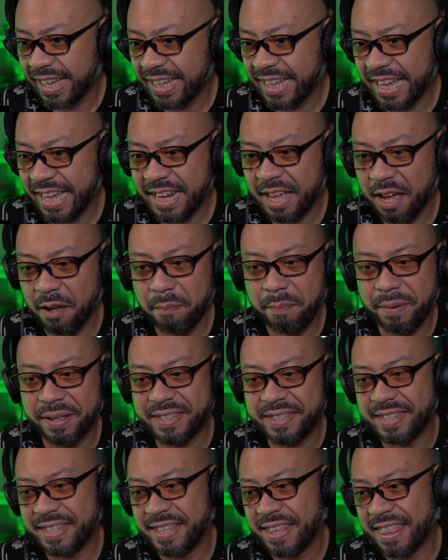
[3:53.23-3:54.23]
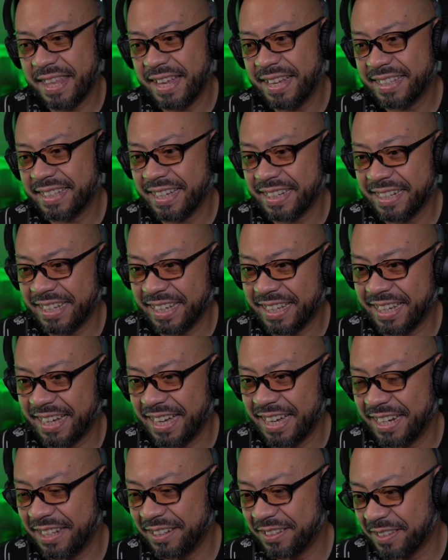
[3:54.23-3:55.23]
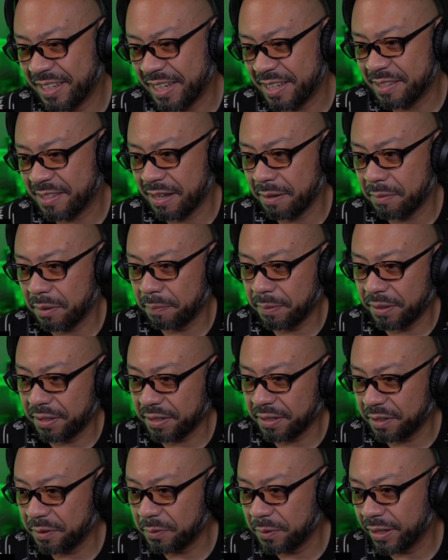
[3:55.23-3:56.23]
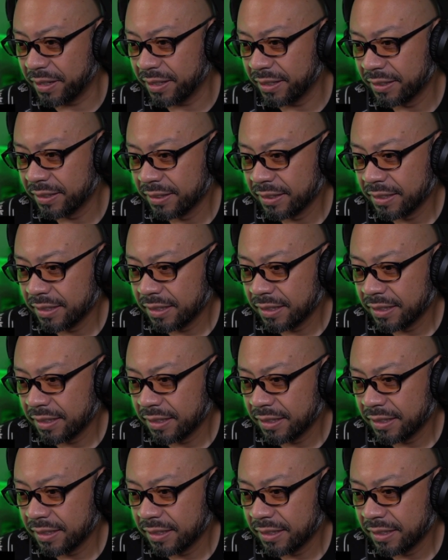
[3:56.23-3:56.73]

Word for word: I can't help but think that it kind of looks like Cyberpunk in a way.